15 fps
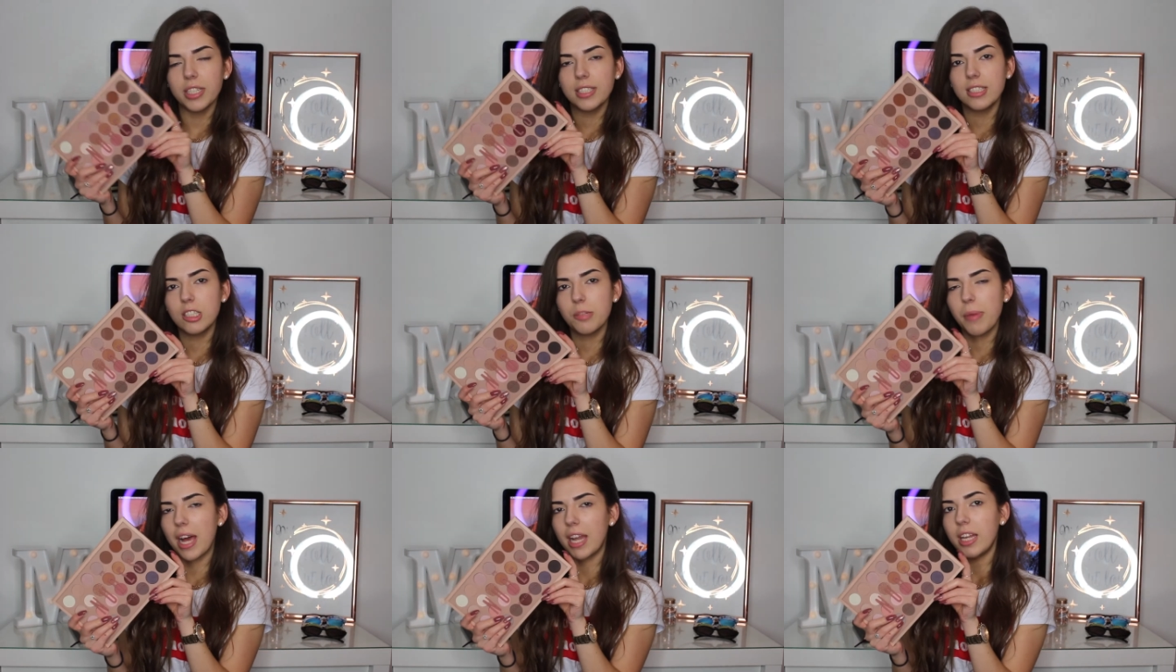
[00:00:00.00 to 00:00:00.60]
this is
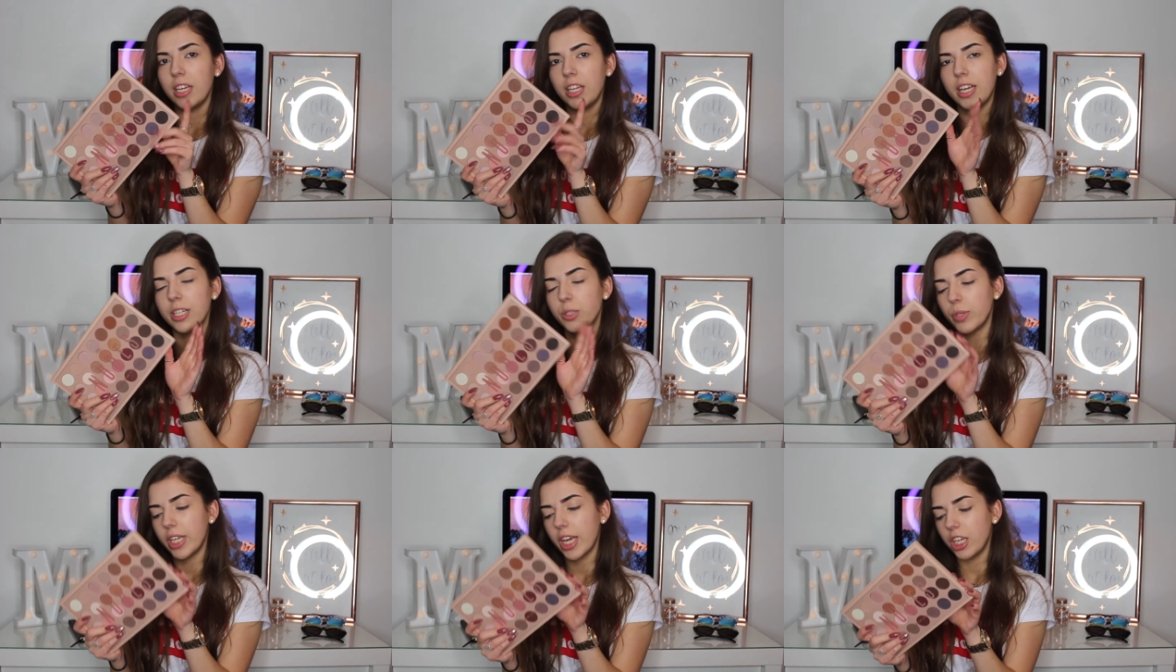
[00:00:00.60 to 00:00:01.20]
the palette and you
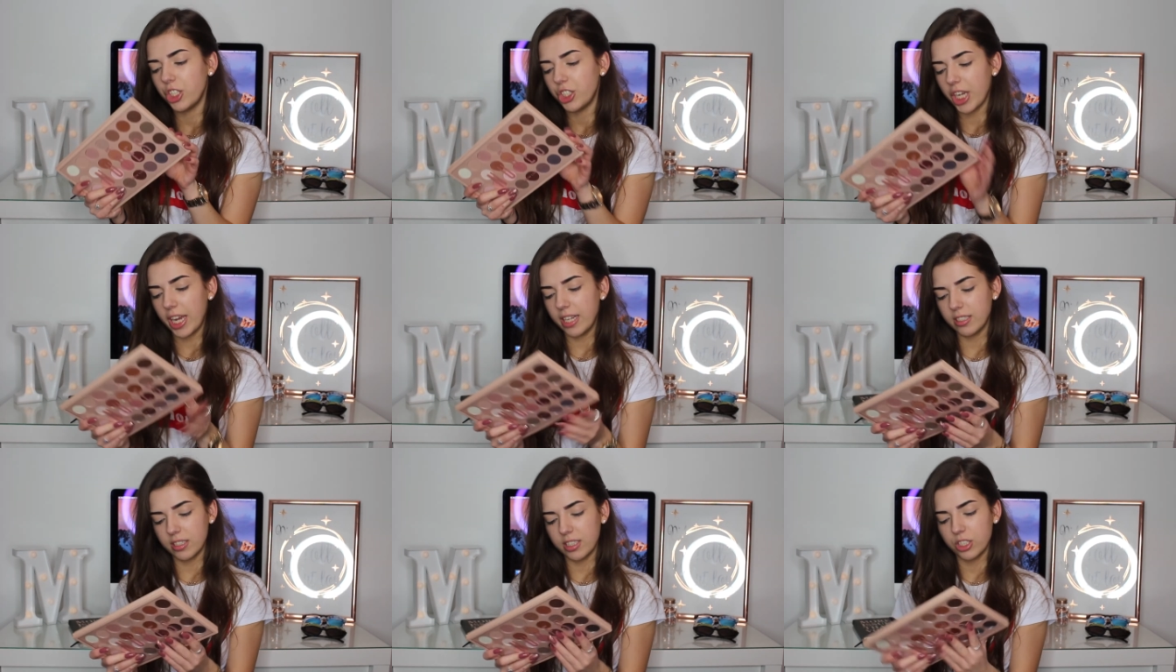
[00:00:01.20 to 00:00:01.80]
get 28
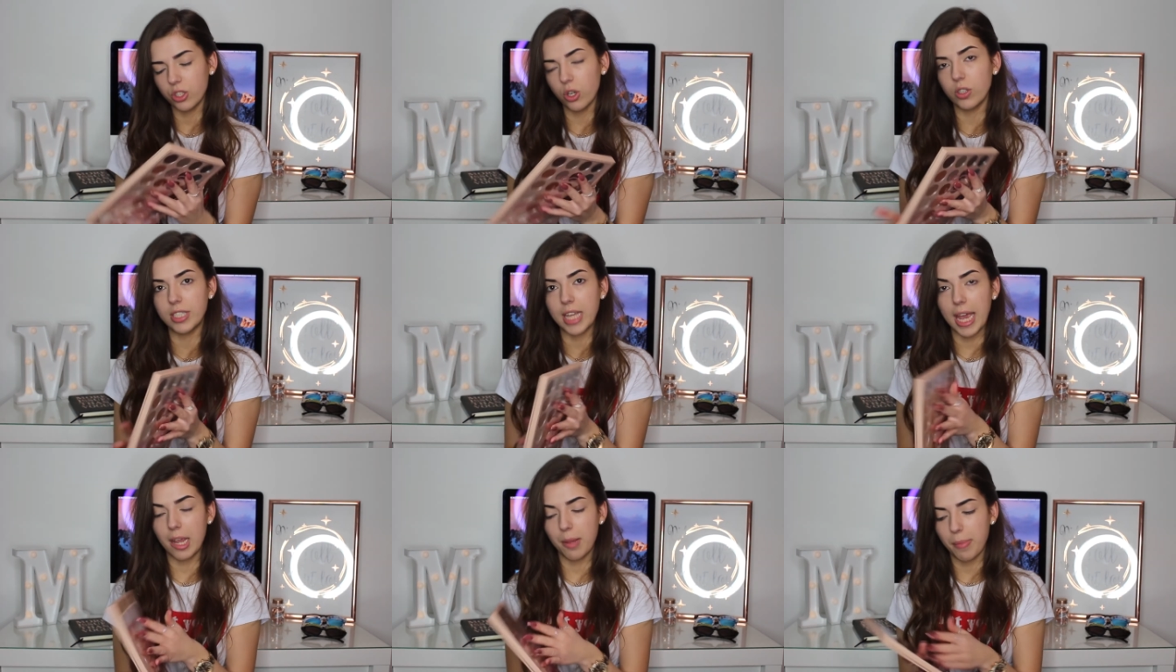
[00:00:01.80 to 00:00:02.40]
shades and this
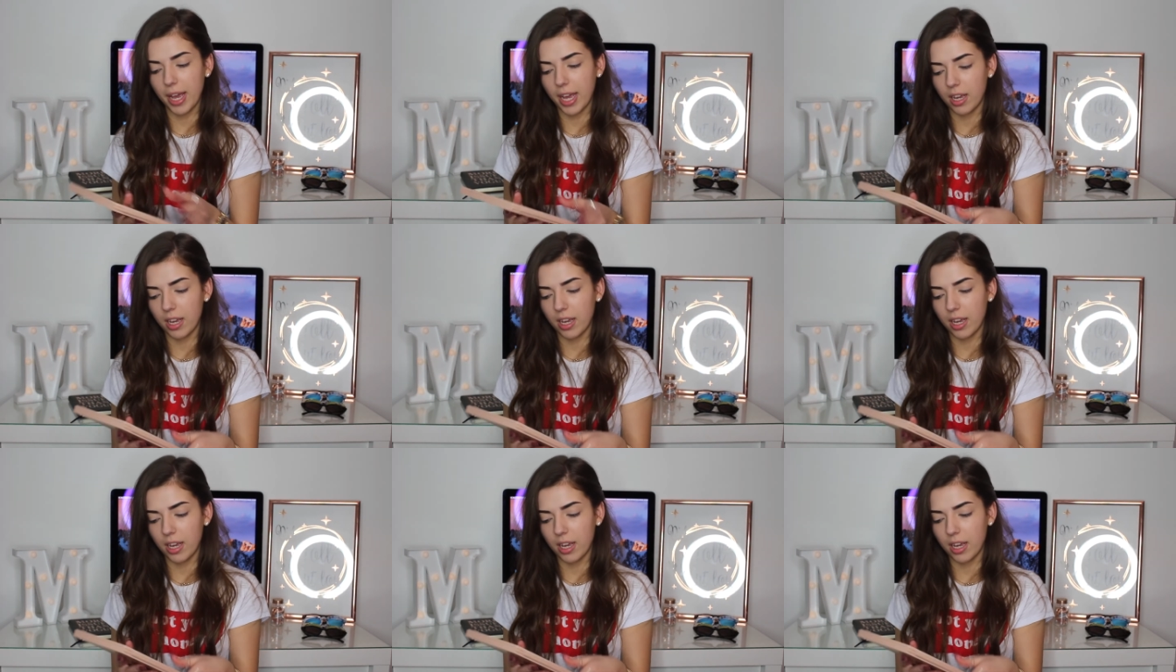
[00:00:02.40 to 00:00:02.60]
costs £8.